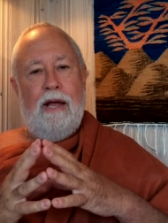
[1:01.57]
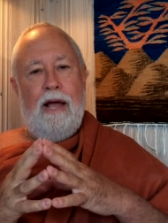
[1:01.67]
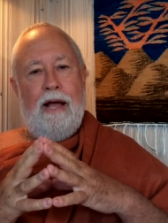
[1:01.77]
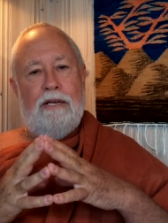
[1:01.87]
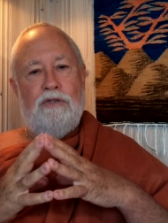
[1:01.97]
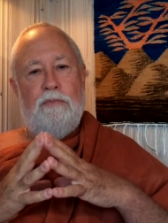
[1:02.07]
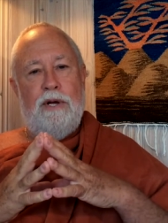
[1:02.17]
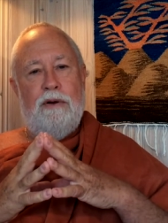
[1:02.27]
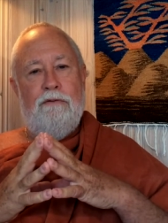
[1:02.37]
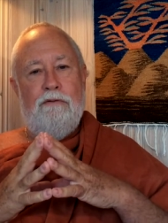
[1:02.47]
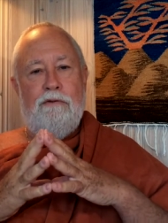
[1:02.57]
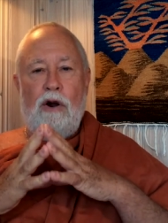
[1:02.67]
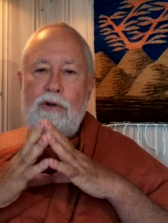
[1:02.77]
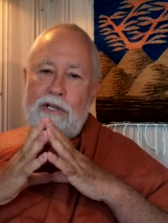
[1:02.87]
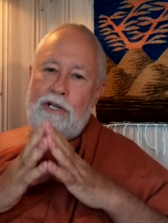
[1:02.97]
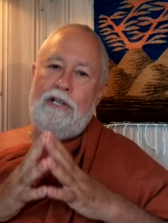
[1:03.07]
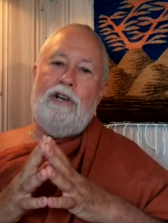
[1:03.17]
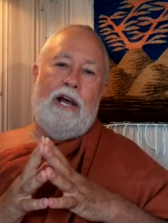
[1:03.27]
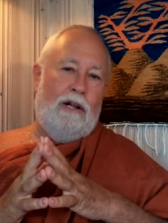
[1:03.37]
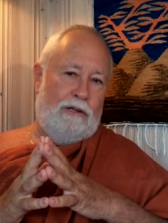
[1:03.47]
has been very
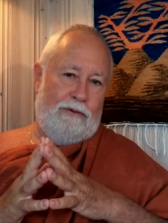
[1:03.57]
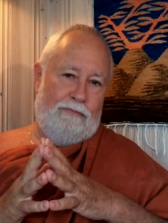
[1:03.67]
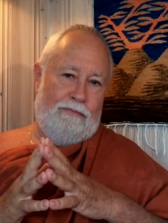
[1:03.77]
detailed,